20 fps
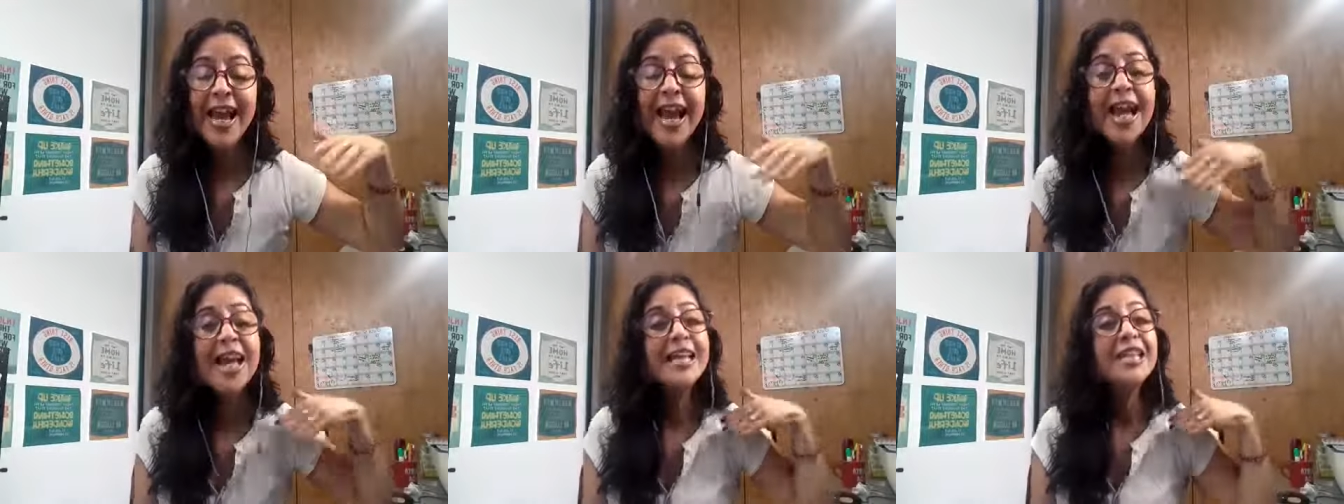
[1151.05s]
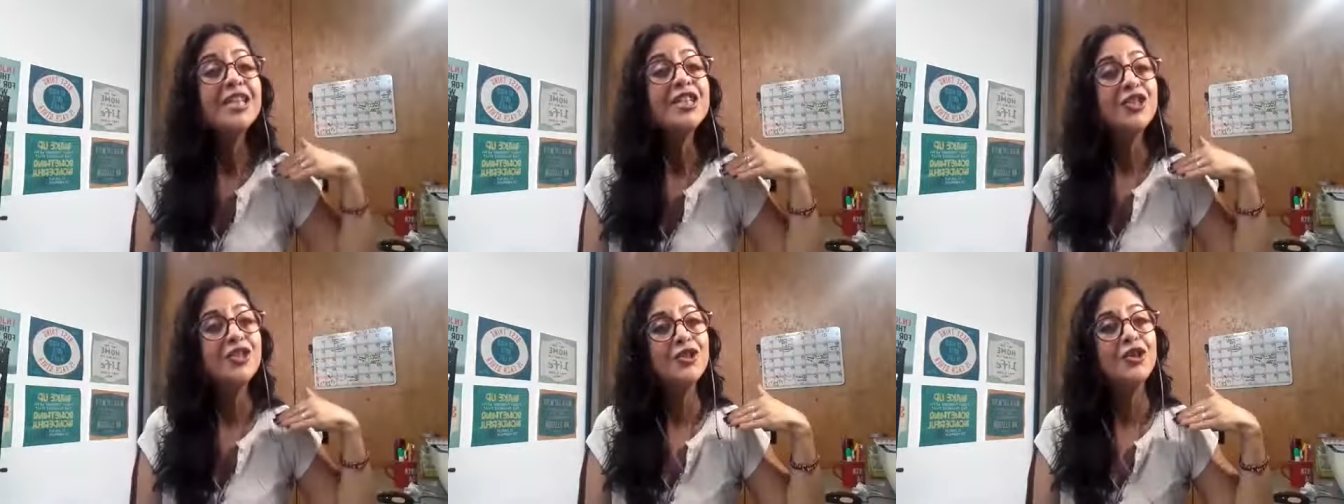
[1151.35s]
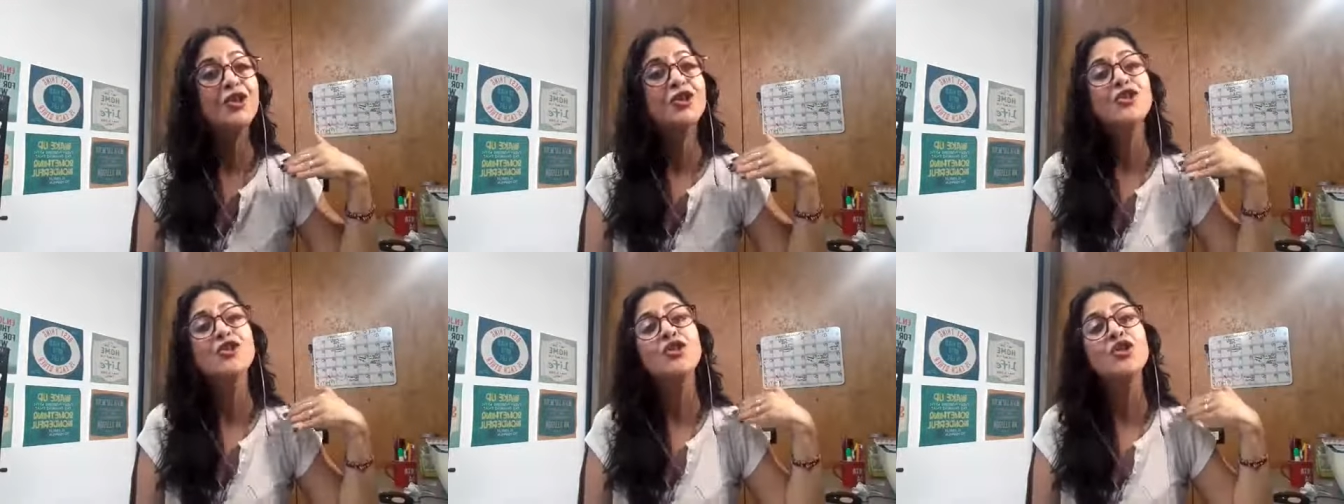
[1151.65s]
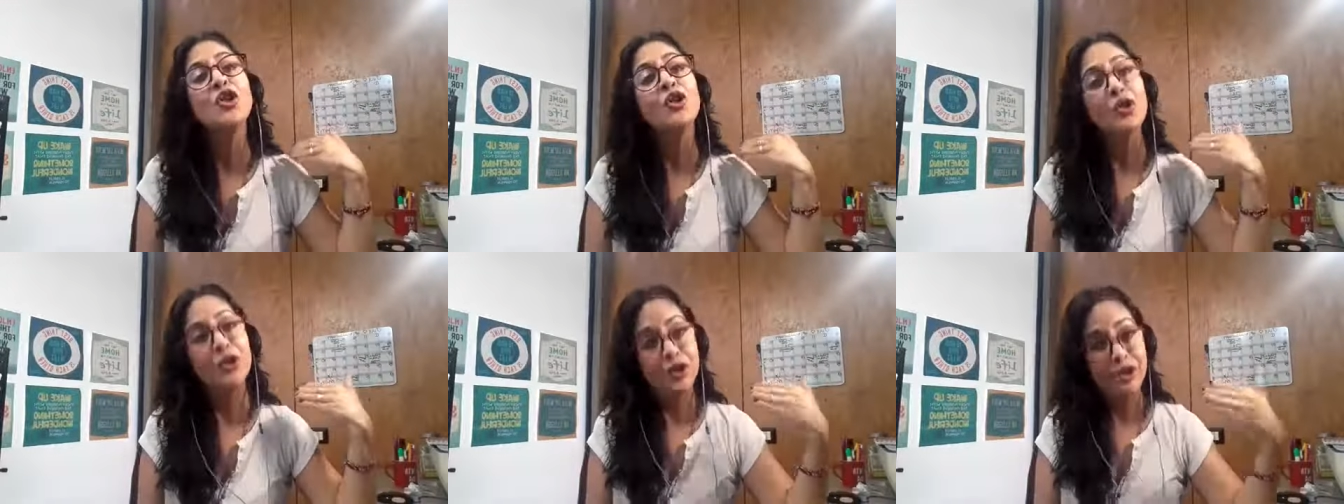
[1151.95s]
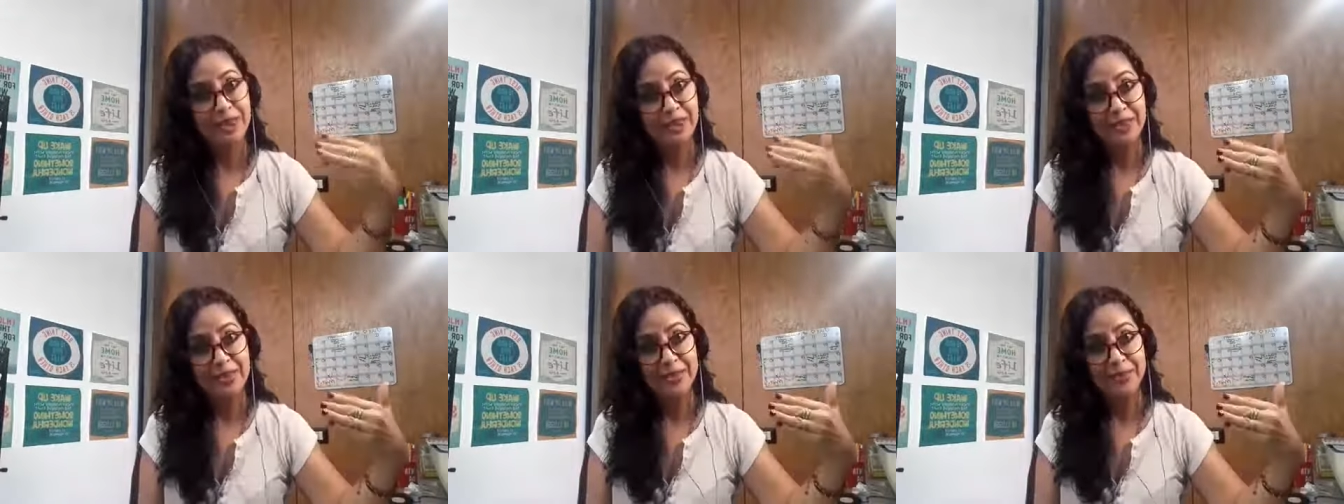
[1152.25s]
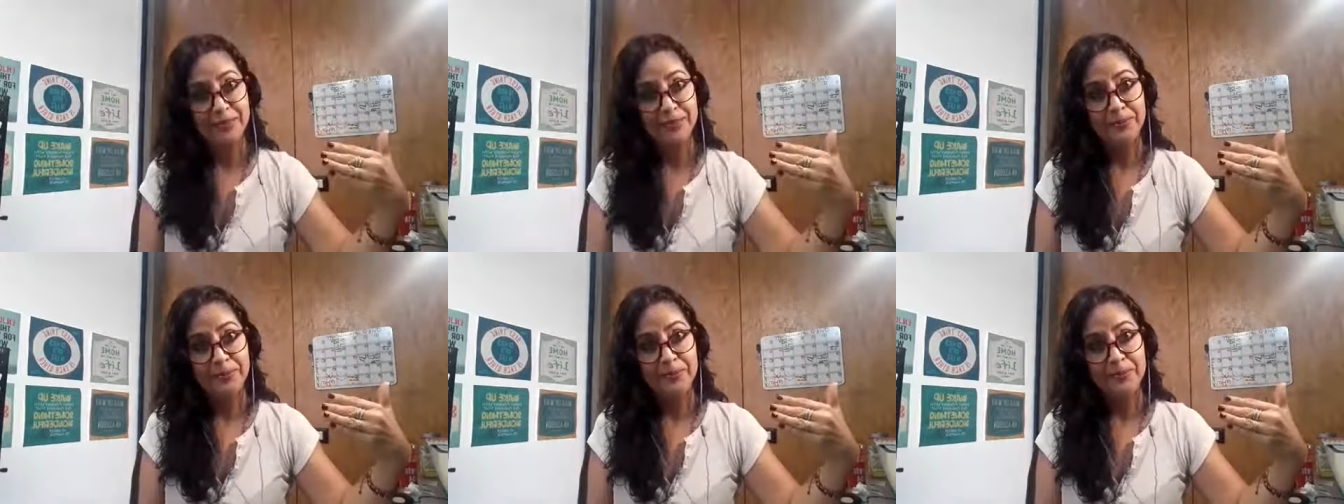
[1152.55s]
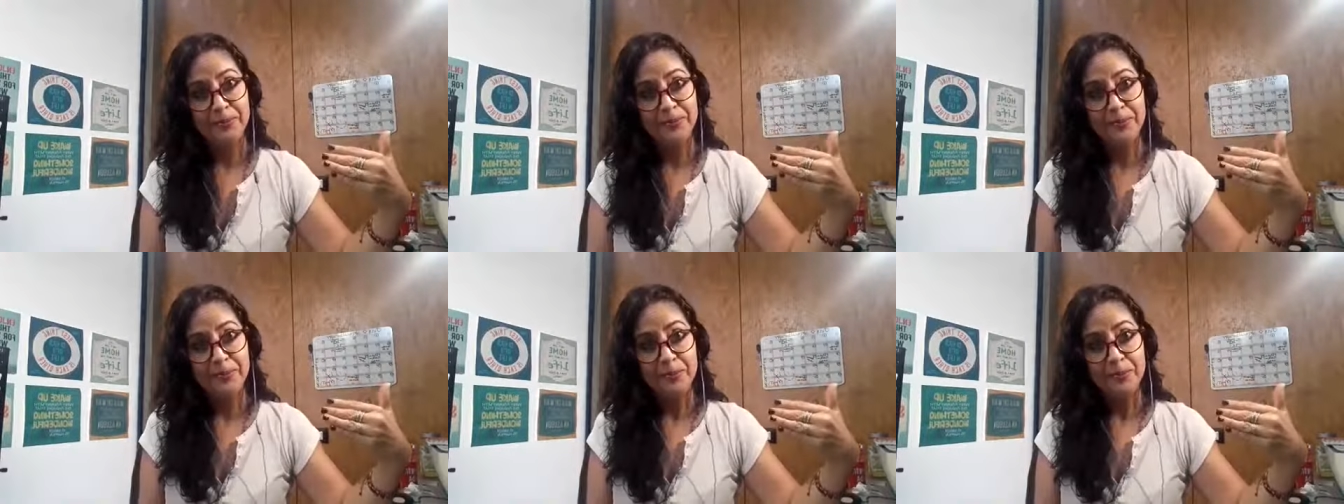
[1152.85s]
And it's your choice
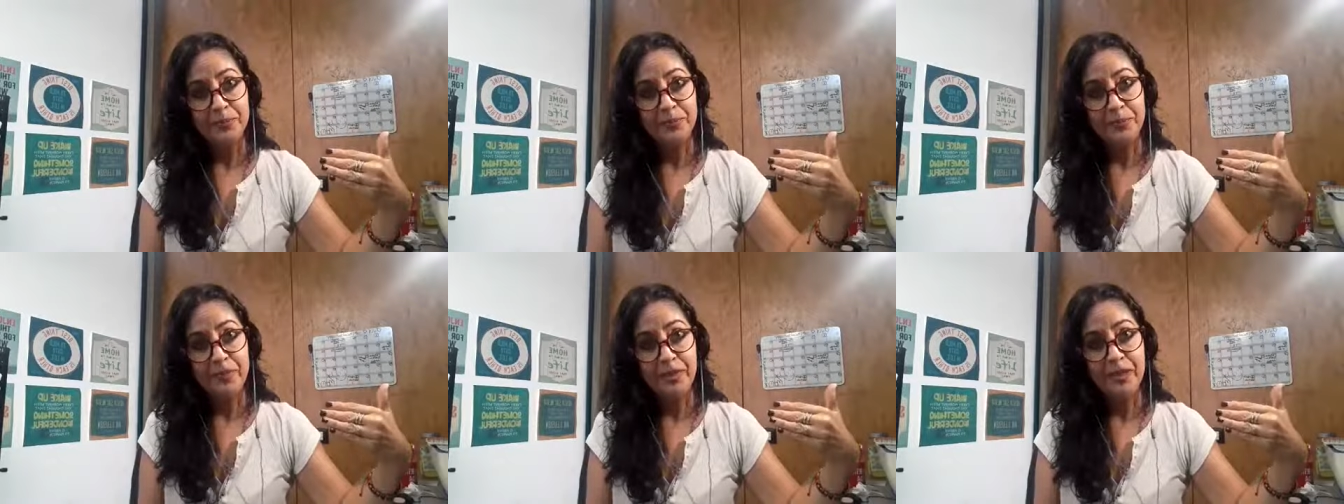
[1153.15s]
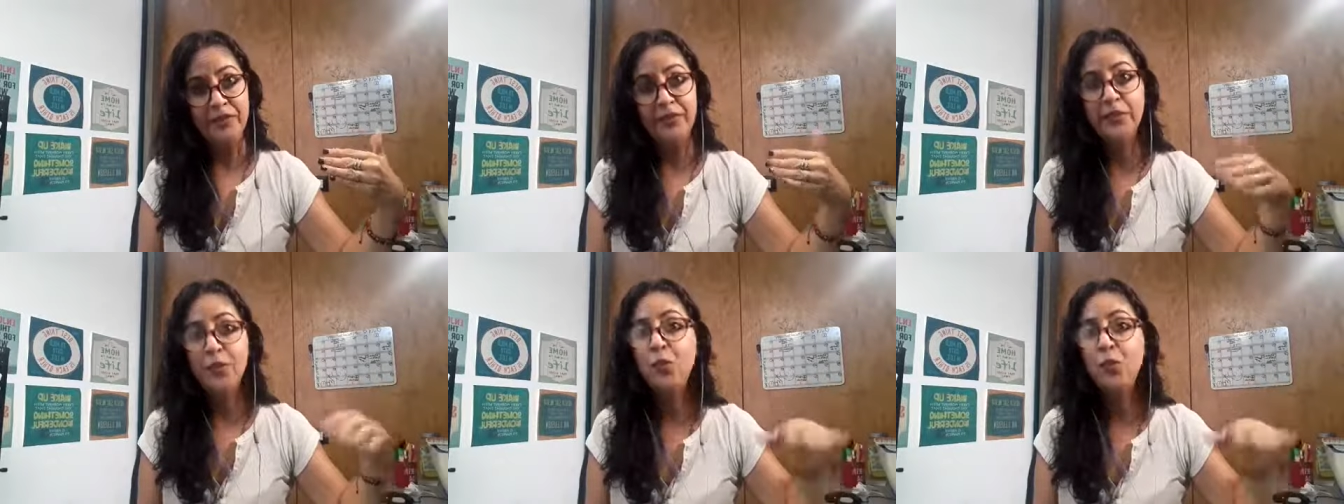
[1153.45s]
if